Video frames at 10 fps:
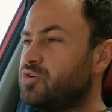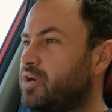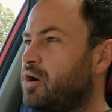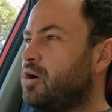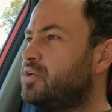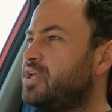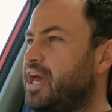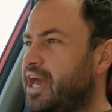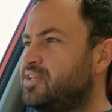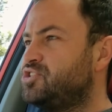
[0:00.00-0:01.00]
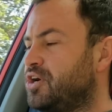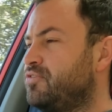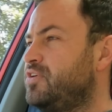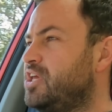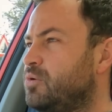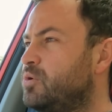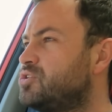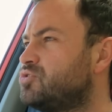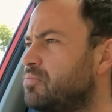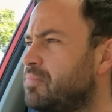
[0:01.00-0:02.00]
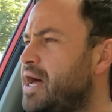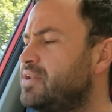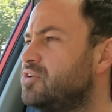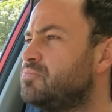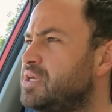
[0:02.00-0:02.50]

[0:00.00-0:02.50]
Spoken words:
to a Honda HR-V, which reminded